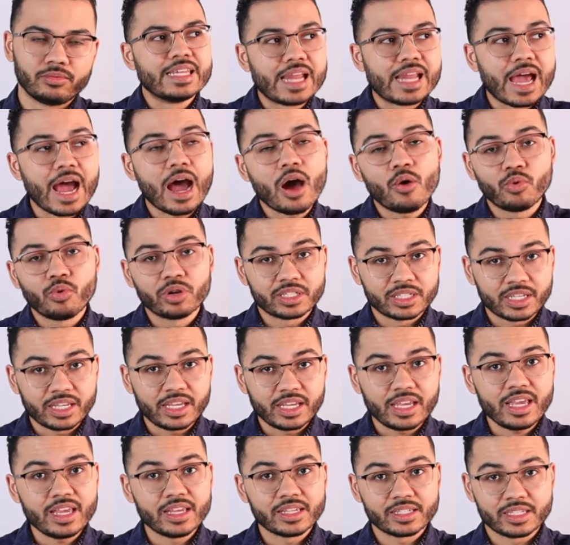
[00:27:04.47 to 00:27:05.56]
Now what's
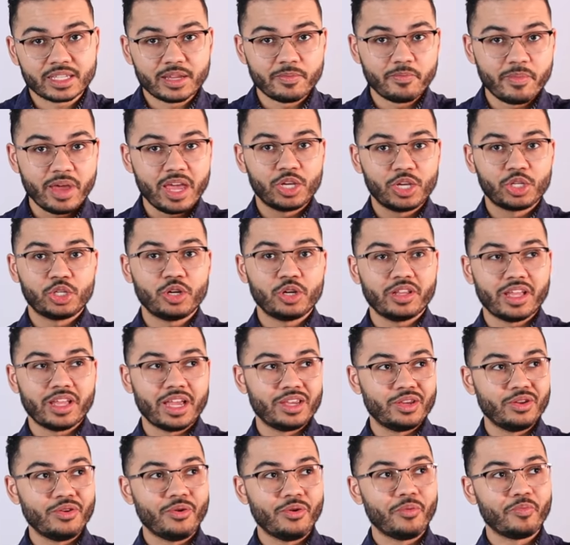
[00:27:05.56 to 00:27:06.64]
key is to make sure that
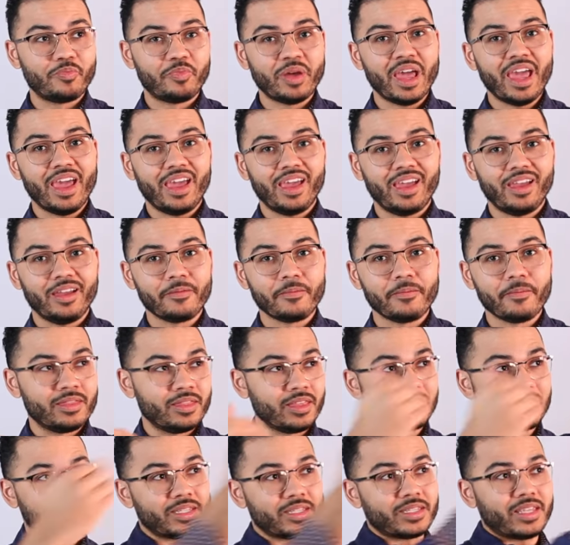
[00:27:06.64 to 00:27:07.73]
you don't pay
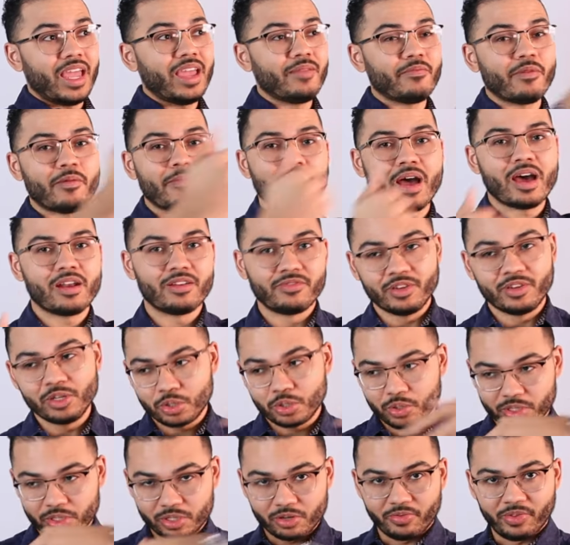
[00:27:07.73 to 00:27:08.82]
the same amount of
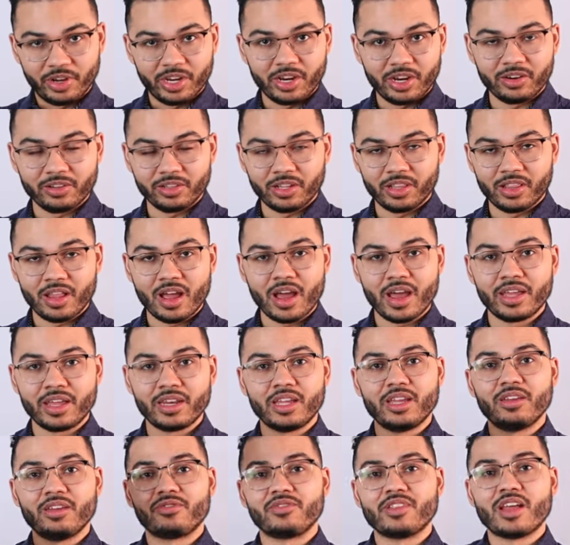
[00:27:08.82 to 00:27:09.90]
interest over here in the
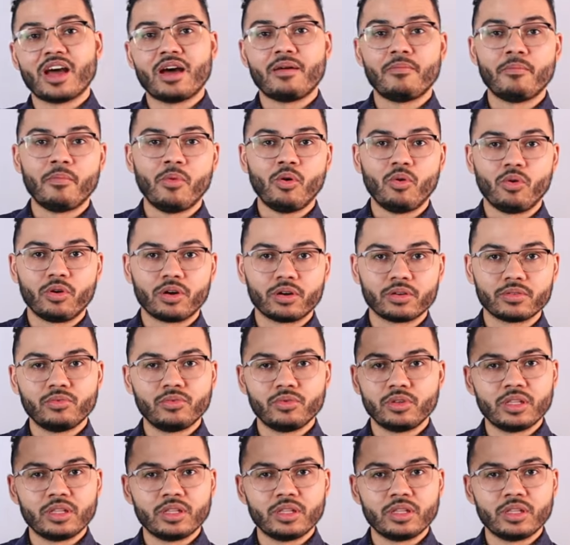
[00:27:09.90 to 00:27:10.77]
line, if not more.